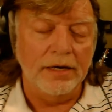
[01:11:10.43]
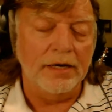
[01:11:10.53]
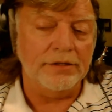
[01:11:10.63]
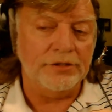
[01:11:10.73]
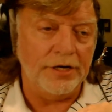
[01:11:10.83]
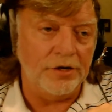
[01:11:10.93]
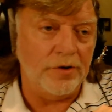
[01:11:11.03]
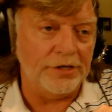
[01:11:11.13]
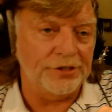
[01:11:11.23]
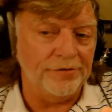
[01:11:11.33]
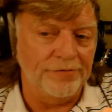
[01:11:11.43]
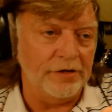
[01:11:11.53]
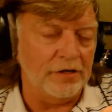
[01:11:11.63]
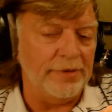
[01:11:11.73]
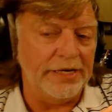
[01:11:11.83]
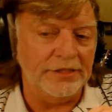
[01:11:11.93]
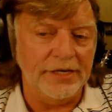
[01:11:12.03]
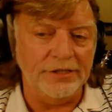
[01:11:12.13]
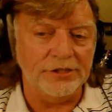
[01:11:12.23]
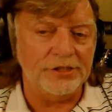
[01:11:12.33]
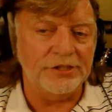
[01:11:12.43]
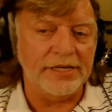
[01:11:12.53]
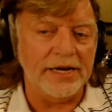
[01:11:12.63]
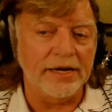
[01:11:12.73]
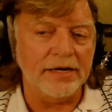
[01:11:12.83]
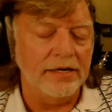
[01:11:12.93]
a good question, Phil. Let me get to you in just a sec.